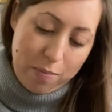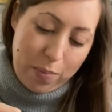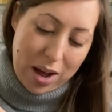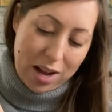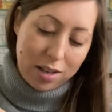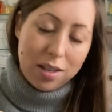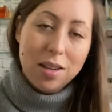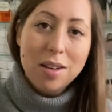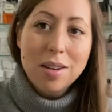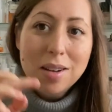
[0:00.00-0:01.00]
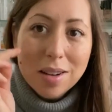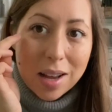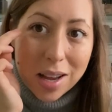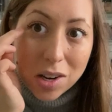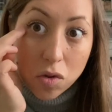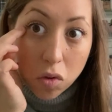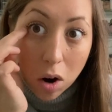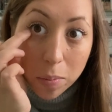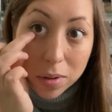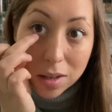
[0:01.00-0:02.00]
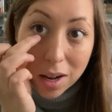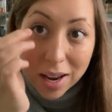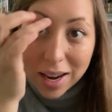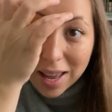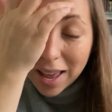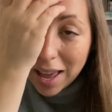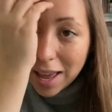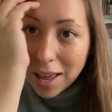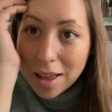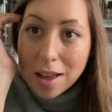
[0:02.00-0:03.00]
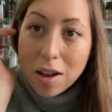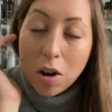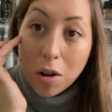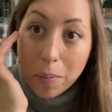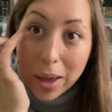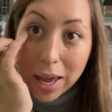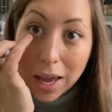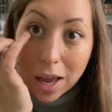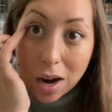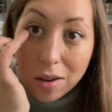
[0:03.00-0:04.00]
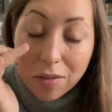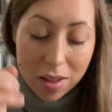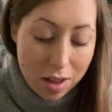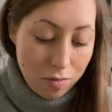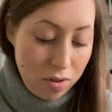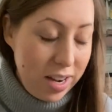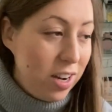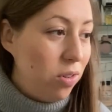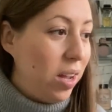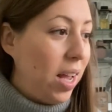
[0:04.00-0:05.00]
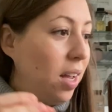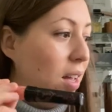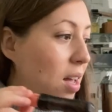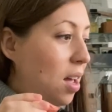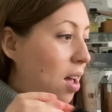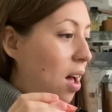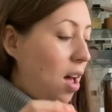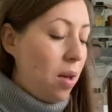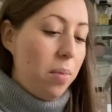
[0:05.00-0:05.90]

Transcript: but it drops slightly here on me and I find that really annoying. Um,